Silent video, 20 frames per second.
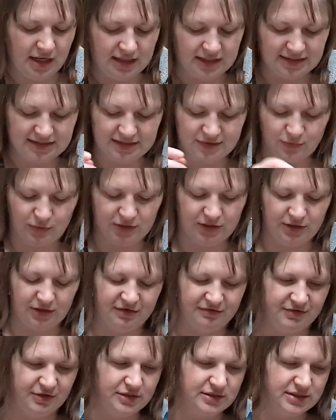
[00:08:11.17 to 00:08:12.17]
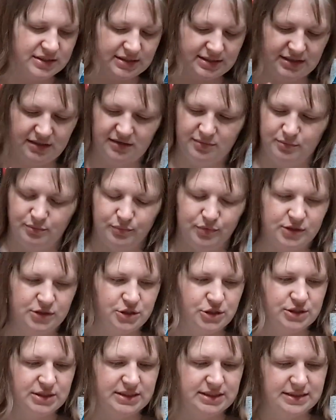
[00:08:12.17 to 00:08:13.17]
I did wonder at first, because I'm pretty
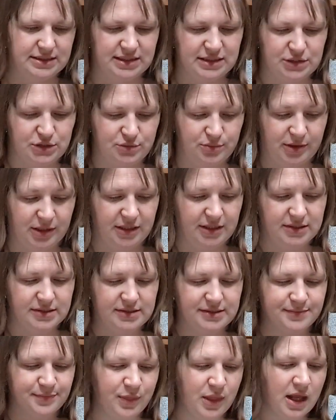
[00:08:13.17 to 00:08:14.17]
sure it did say 2 players.